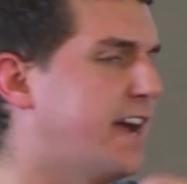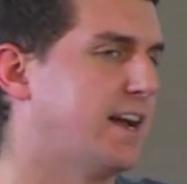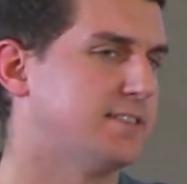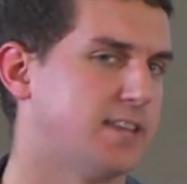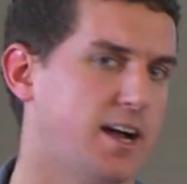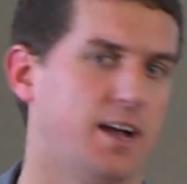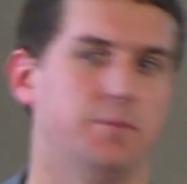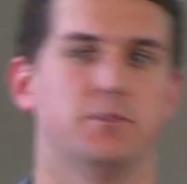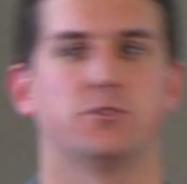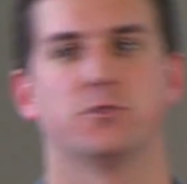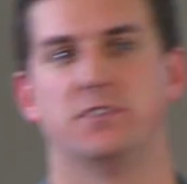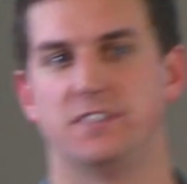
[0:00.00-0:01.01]
you've had time
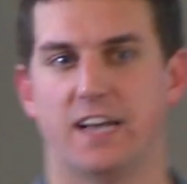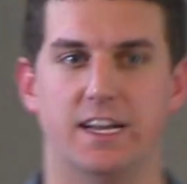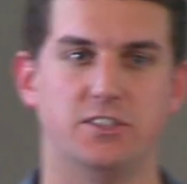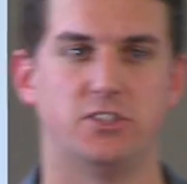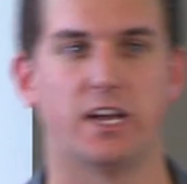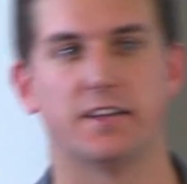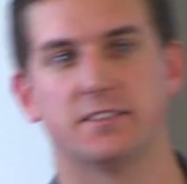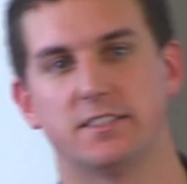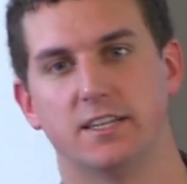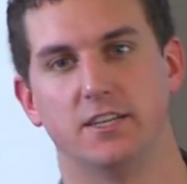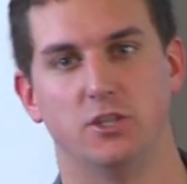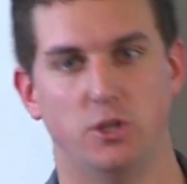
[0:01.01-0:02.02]
to sort of
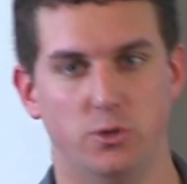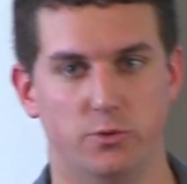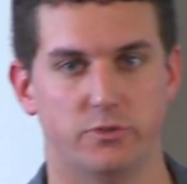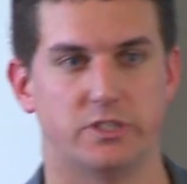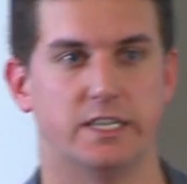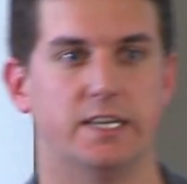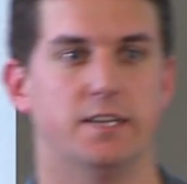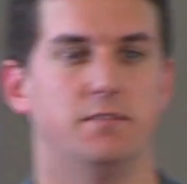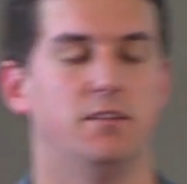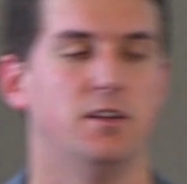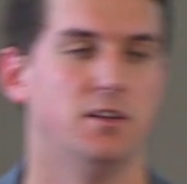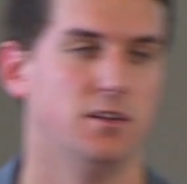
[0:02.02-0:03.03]
digest it, use it,